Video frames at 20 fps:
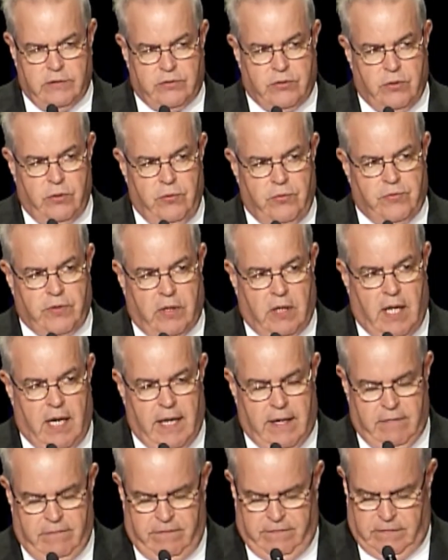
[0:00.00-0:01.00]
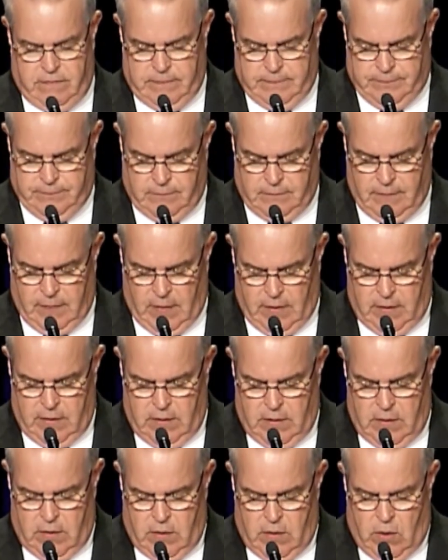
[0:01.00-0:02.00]
the truth to life.
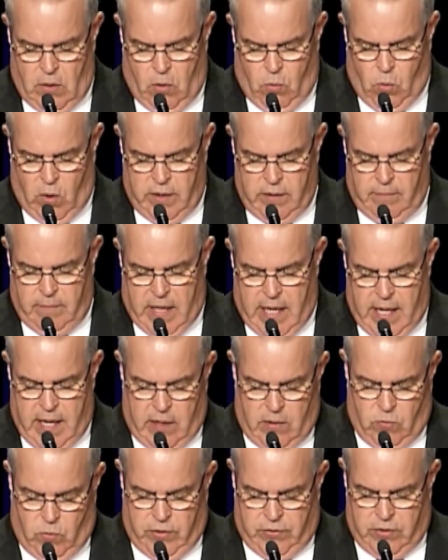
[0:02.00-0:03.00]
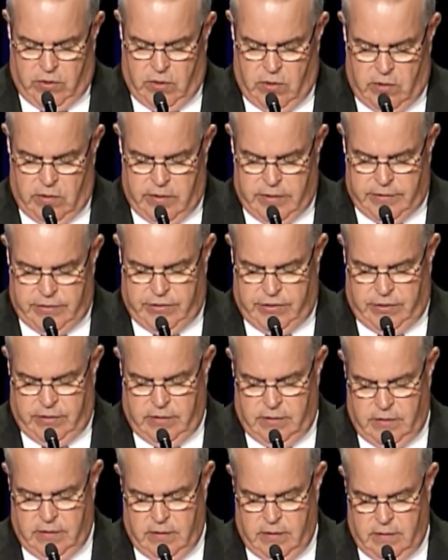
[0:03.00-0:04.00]
One man with courage
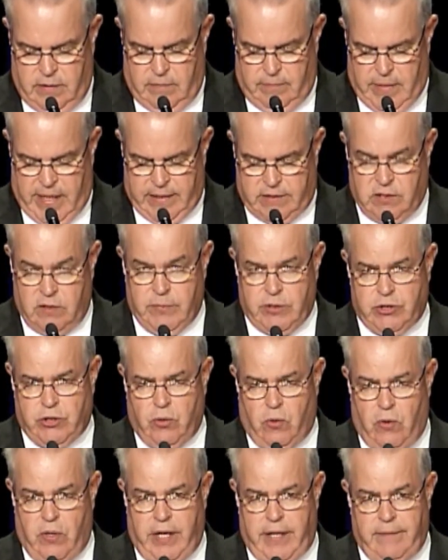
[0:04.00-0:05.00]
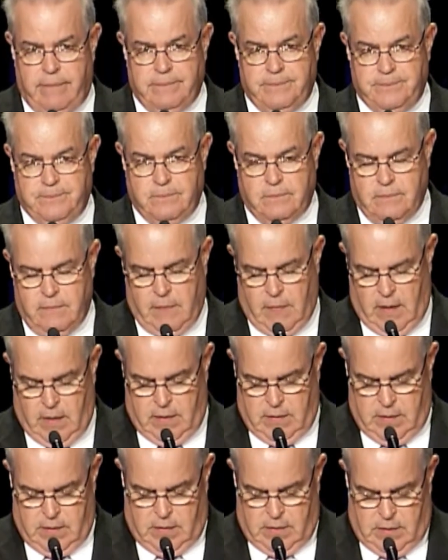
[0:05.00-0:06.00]
makes a majority.
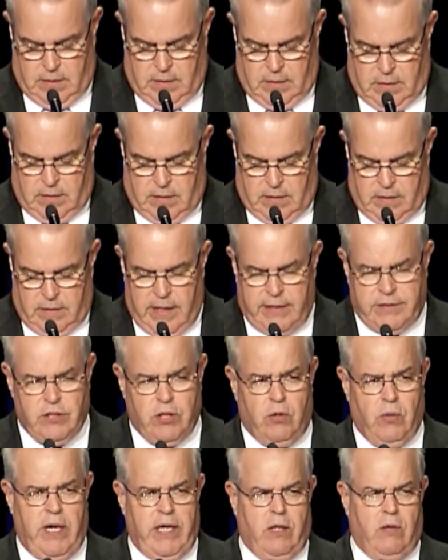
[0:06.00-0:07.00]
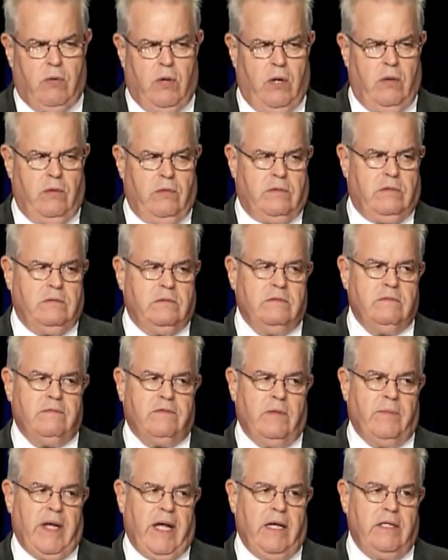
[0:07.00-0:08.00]
That's a great quote
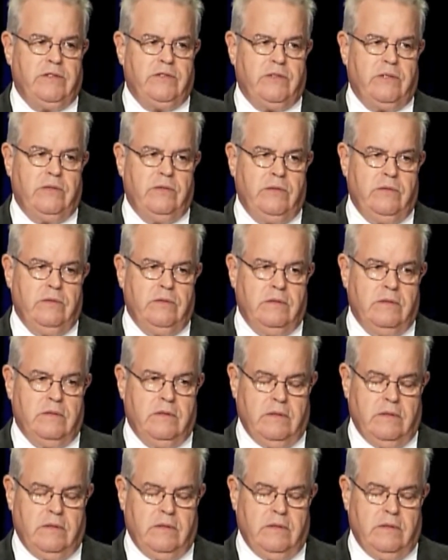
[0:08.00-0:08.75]
from Andrew